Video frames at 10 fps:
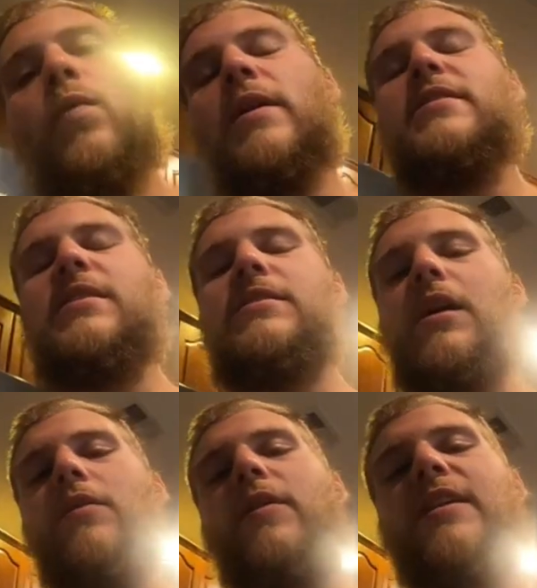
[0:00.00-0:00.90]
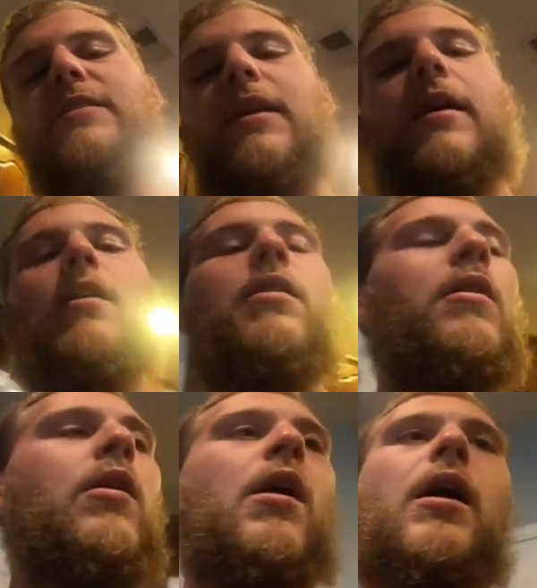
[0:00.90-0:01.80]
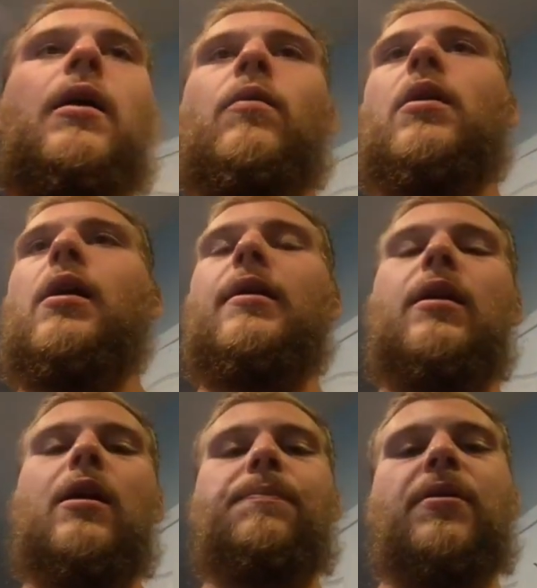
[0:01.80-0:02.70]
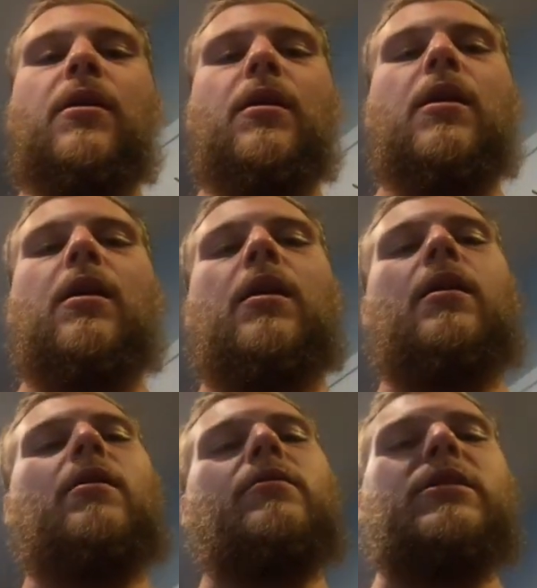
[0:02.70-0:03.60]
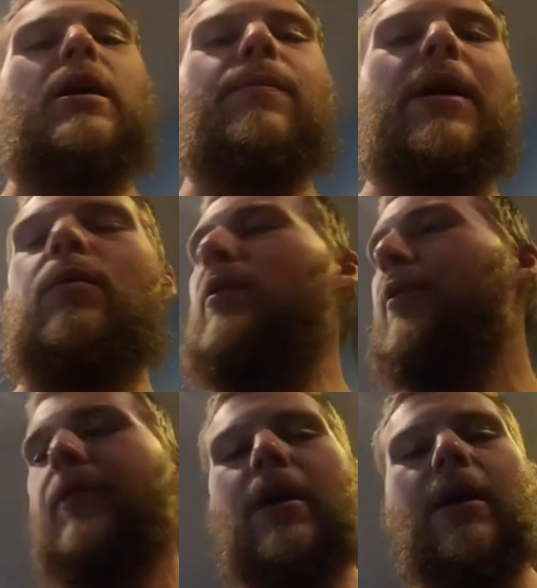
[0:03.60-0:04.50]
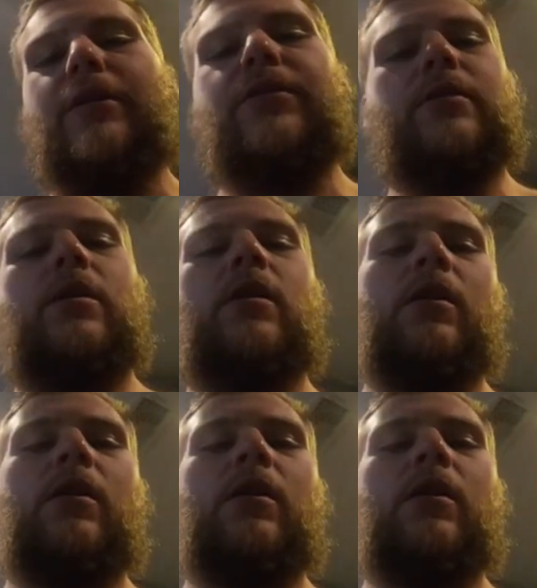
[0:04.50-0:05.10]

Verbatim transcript: Once it's done resting, I will cut it up and I'll take a bite with you guys.